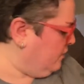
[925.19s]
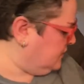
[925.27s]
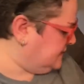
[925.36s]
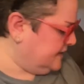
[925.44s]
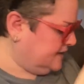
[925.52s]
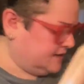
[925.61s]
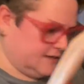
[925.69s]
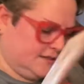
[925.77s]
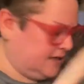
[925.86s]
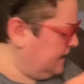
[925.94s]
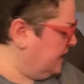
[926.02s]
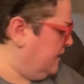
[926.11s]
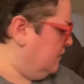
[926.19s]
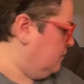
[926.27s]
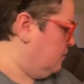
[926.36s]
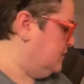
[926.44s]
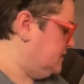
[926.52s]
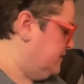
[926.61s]
Wasn't it 16 count
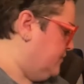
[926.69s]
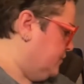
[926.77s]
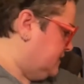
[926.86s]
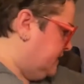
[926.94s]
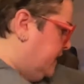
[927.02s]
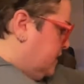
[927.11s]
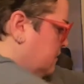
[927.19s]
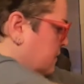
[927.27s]
or was it 14?